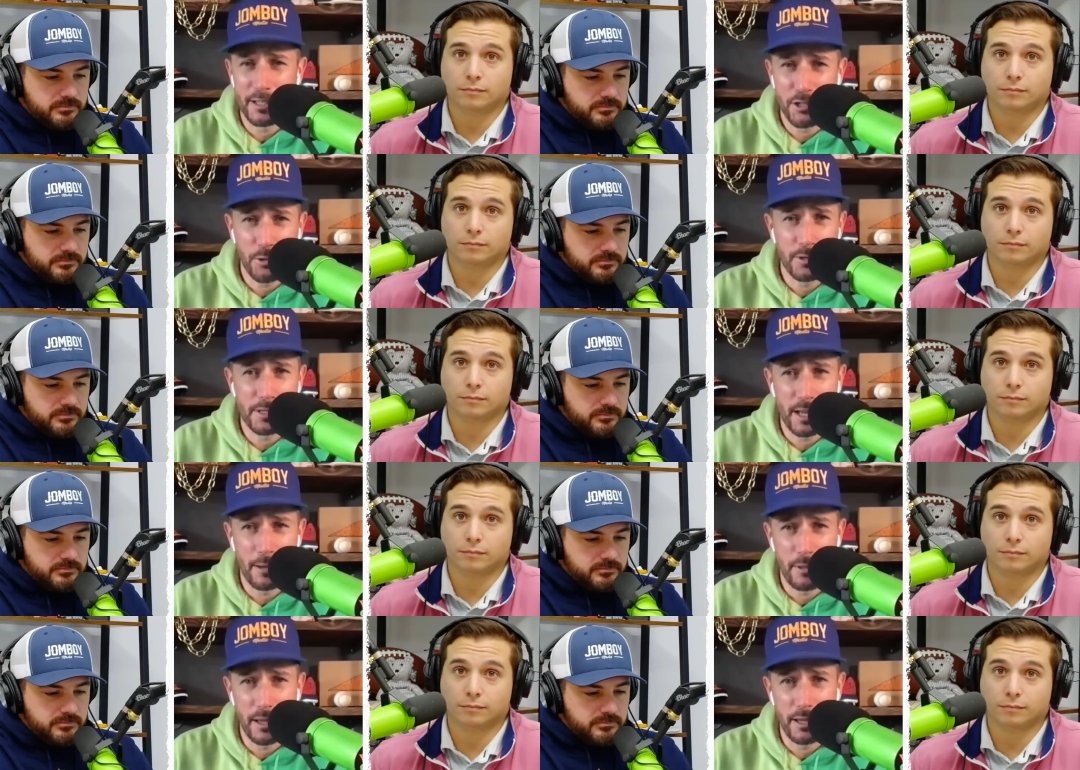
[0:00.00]
Speaker 1: the
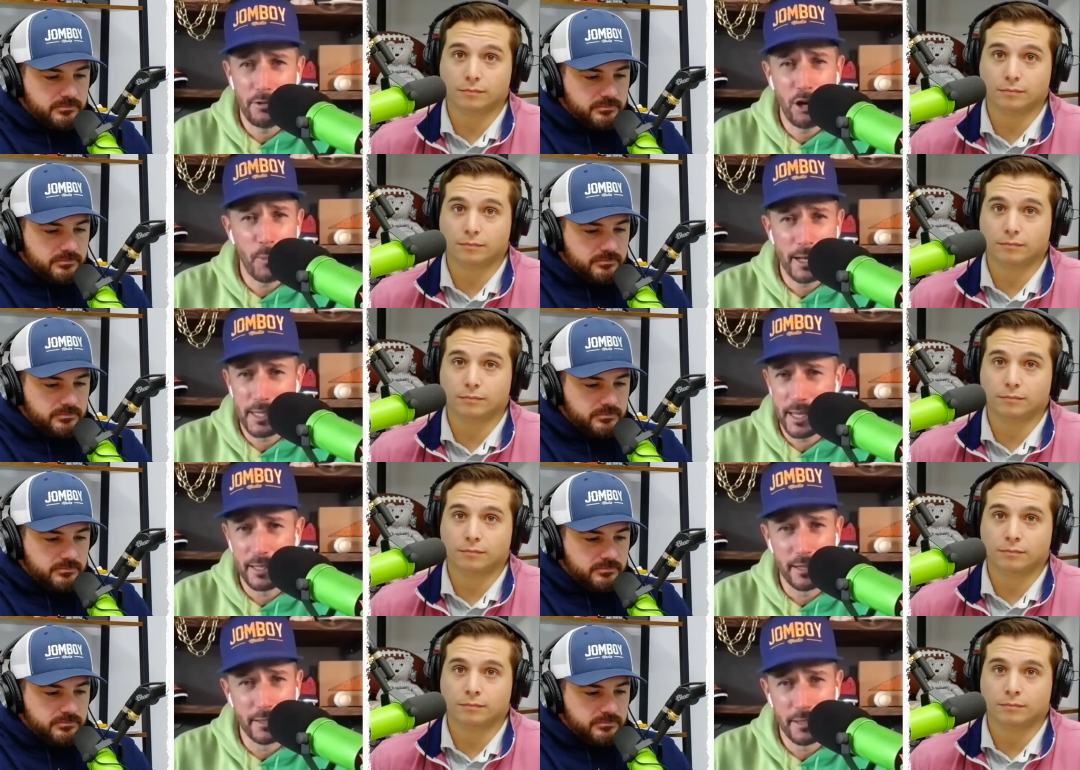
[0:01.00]
shortstop thing, you know my
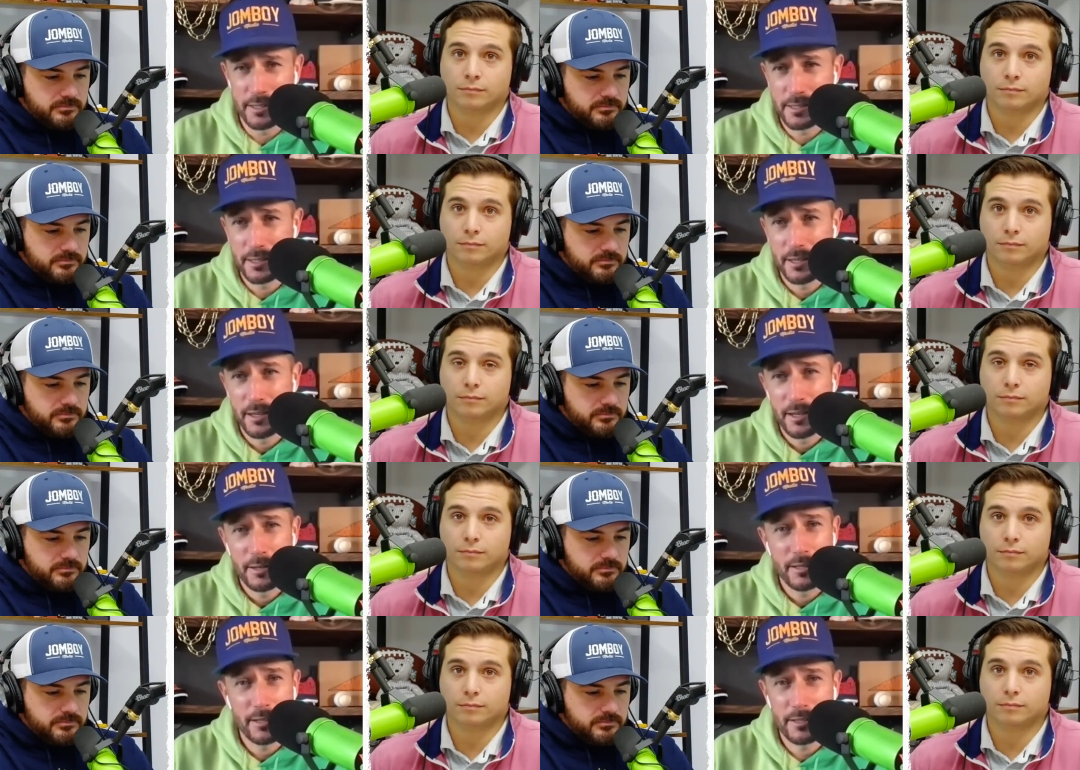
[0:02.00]
take on this.
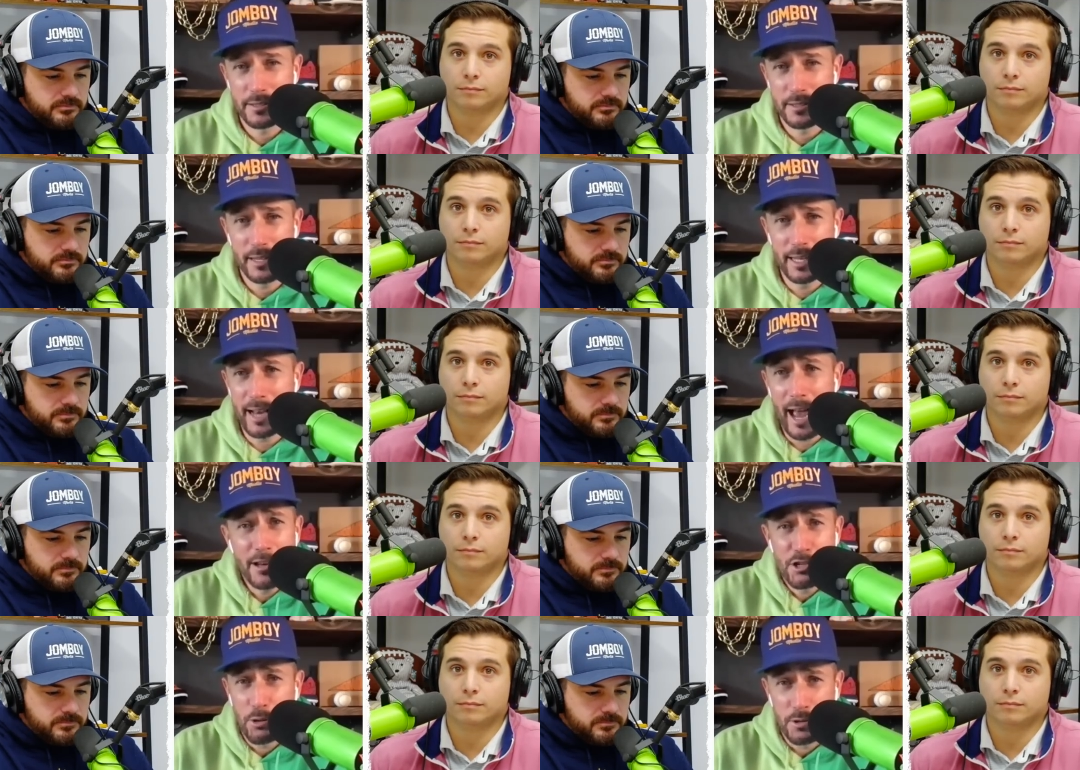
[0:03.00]
Get
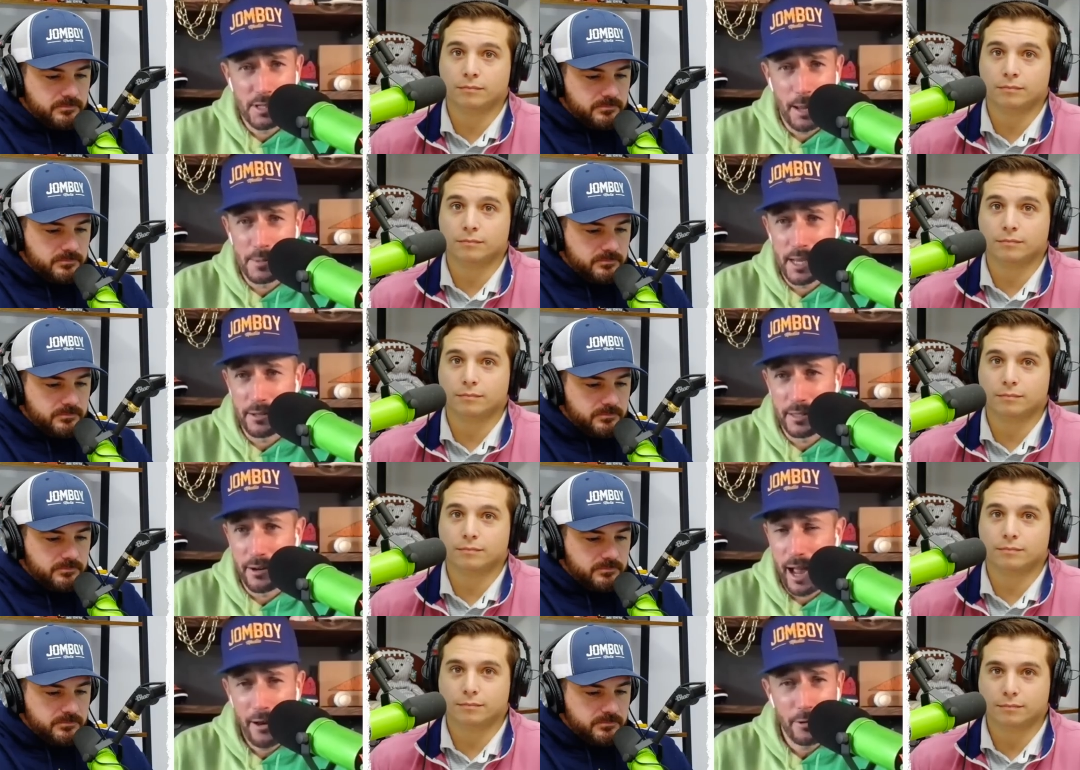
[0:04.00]
nine shortstops out
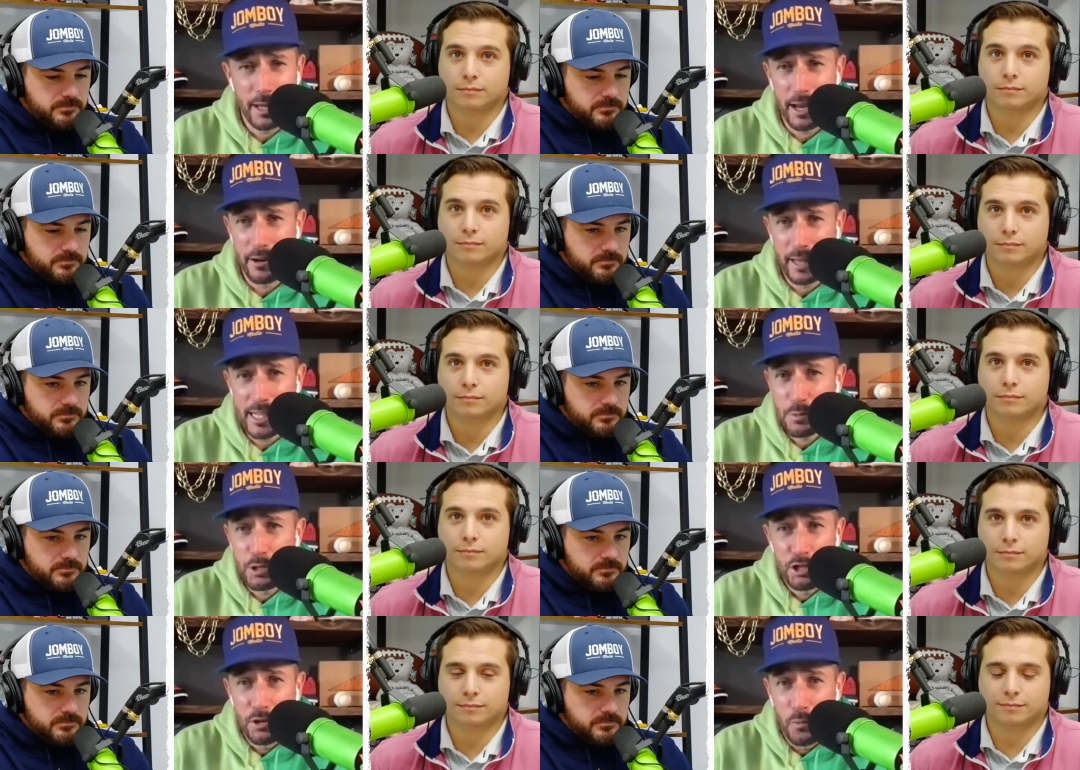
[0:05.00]
there. I don't care. That's
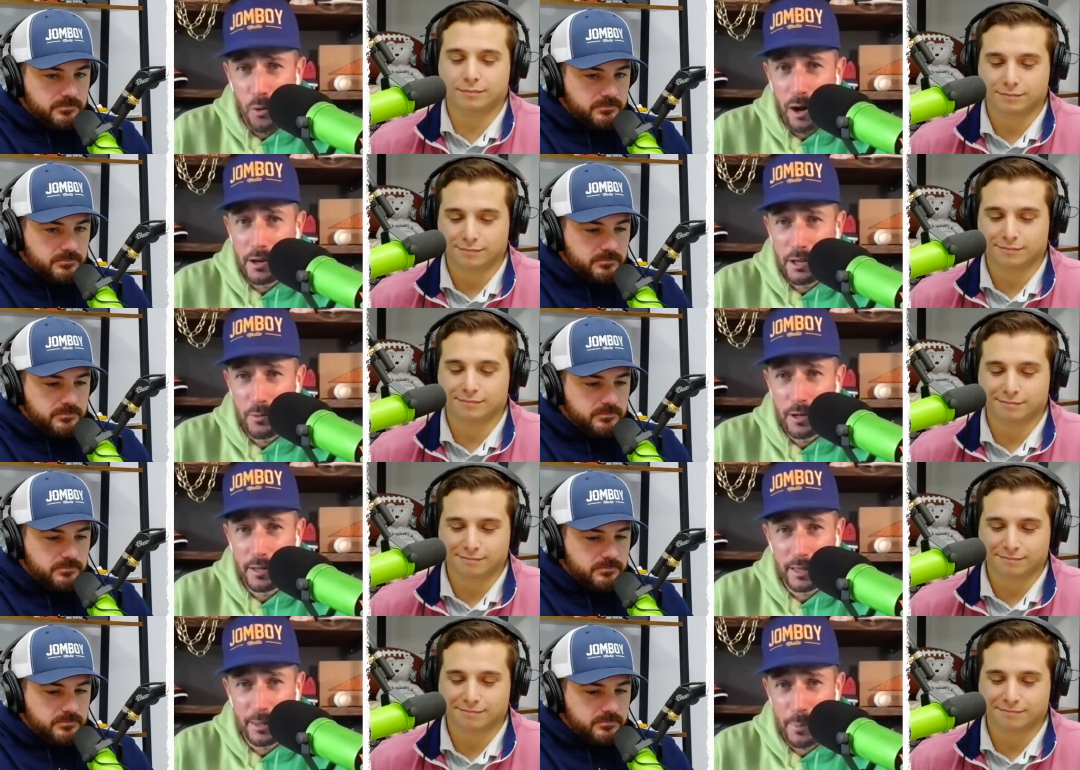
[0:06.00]
what you want. You want
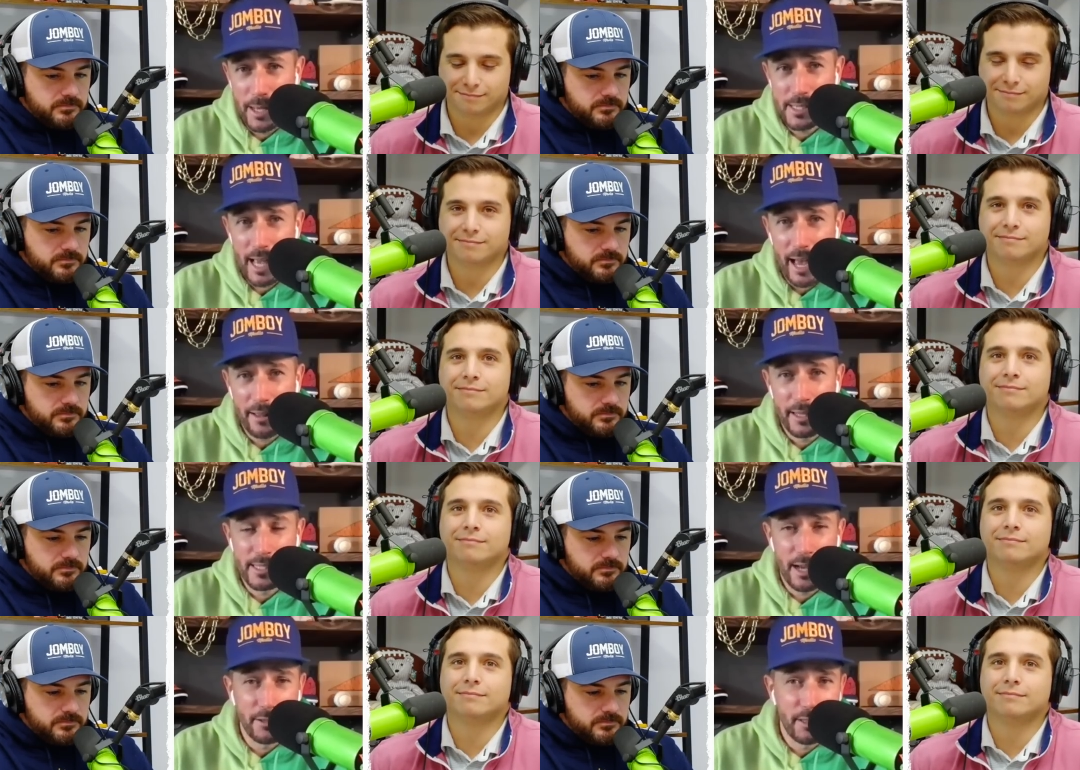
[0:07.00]
like the best
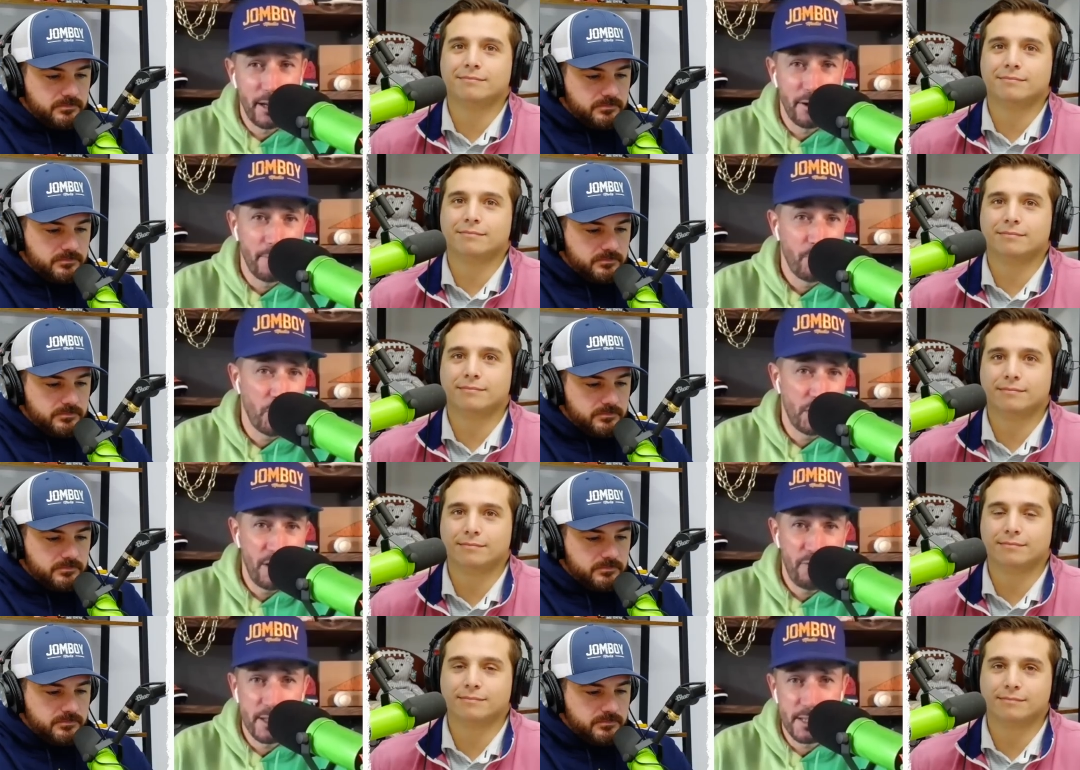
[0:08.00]
athletes out there. Their
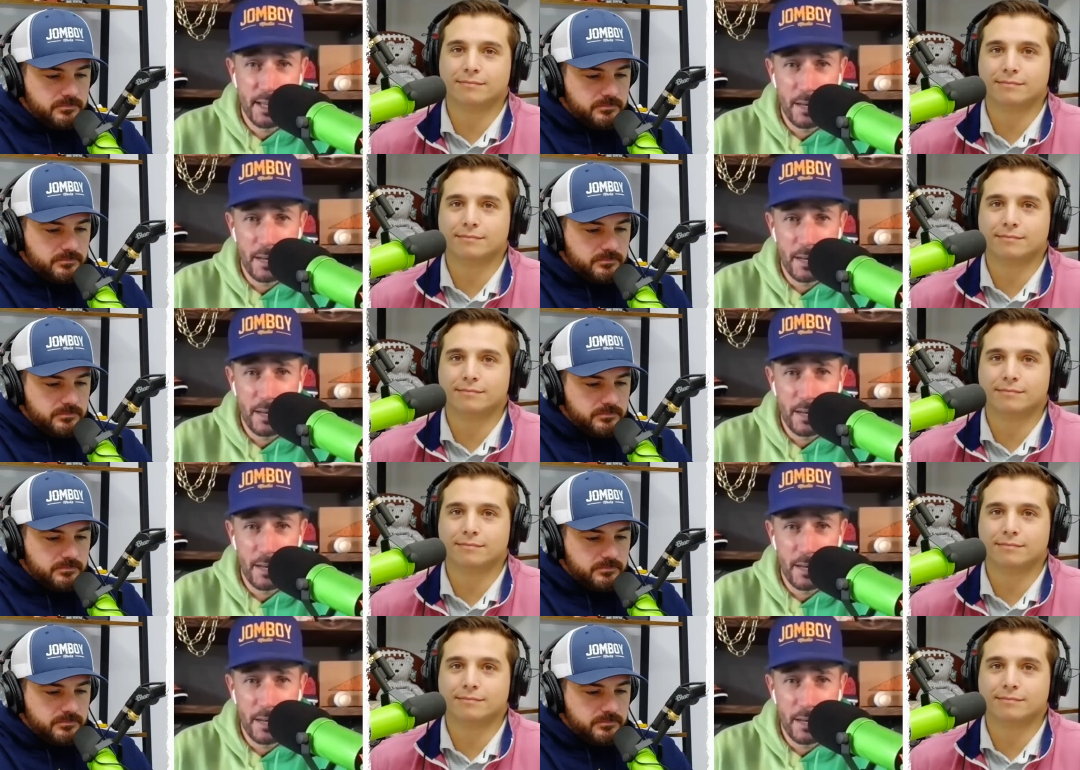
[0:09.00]
defense is going